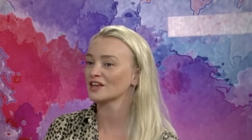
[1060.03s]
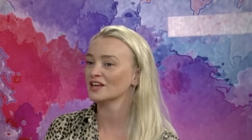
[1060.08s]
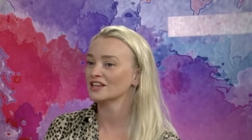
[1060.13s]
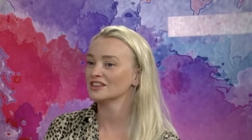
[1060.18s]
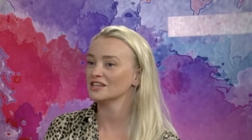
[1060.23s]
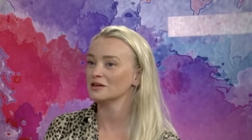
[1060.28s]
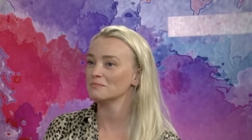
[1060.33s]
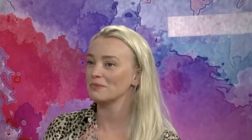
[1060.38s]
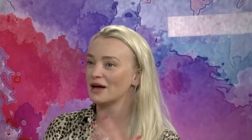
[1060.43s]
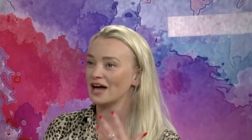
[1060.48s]

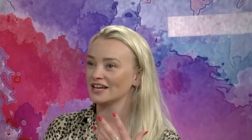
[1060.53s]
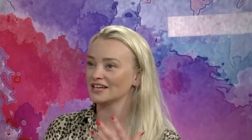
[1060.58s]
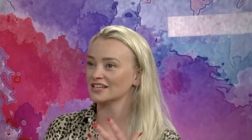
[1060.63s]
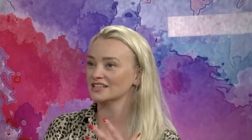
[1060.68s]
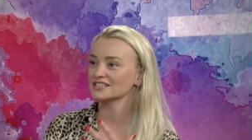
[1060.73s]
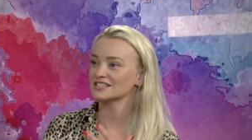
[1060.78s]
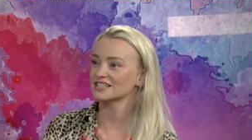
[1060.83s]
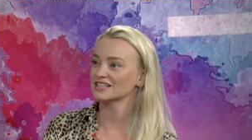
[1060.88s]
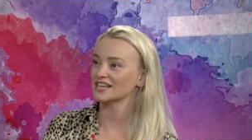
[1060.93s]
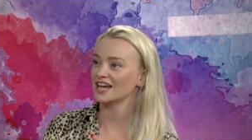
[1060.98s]
they buy
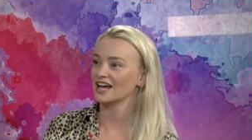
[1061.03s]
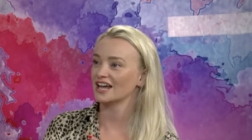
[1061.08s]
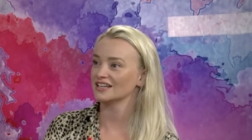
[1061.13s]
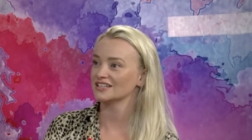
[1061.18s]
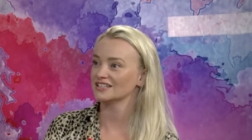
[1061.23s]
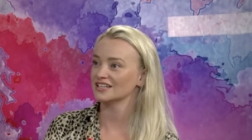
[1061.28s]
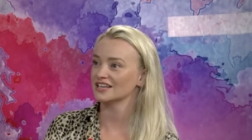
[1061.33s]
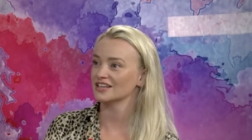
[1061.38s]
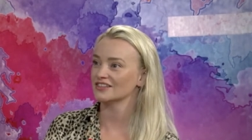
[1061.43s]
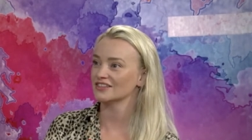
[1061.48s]
into the
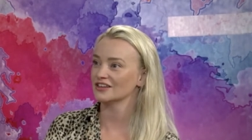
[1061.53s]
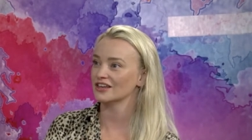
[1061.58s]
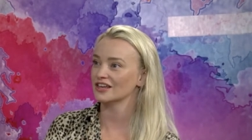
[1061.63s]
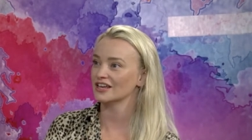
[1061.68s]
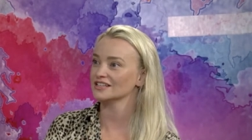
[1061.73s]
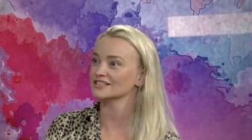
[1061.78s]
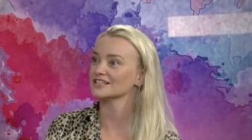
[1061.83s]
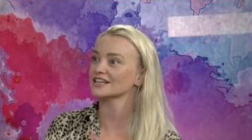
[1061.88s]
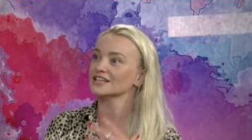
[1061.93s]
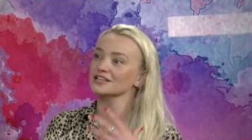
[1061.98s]
idea that
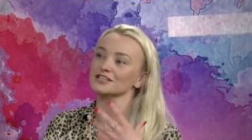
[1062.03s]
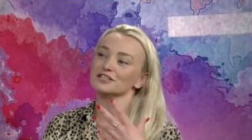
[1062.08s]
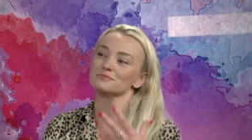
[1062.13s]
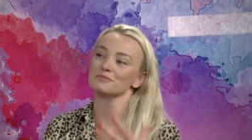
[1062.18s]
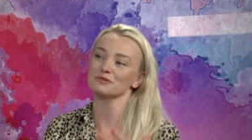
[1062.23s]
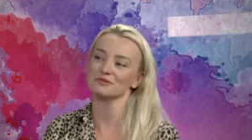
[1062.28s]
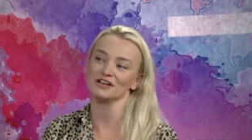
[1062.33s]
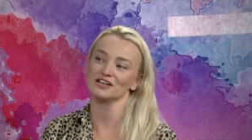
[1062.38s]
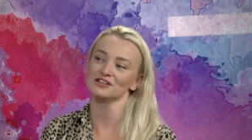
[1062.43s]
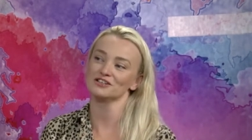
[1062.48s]
it's
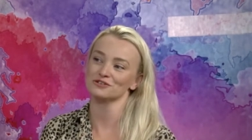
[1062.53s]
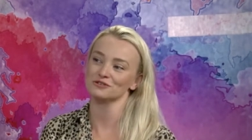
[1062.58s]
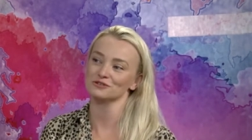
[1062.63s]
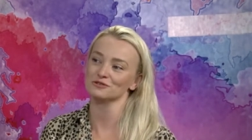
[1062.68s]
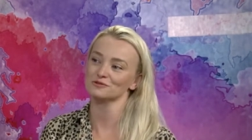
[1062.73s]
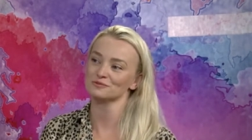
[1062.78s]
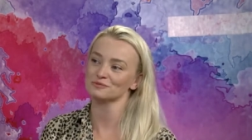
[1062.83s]
inspirational.